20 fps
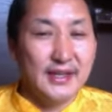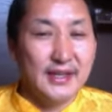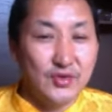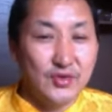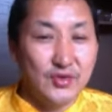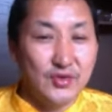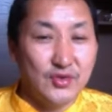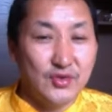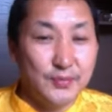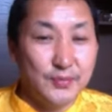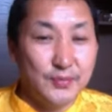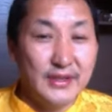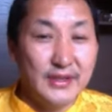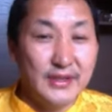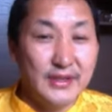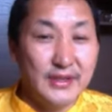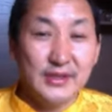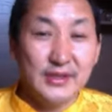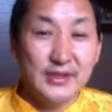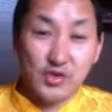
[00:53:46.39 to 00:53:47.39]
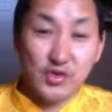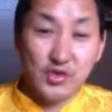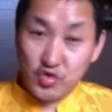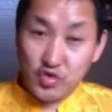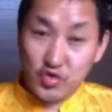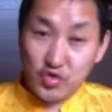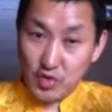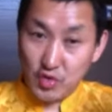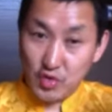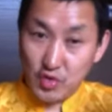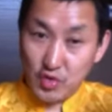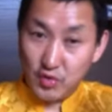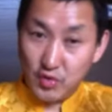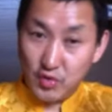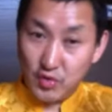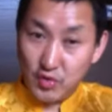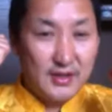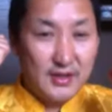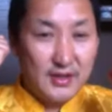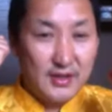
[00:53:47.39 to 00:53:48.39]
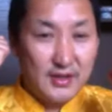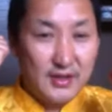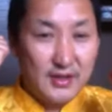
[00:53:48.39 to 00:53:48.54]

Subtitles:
and to be strong,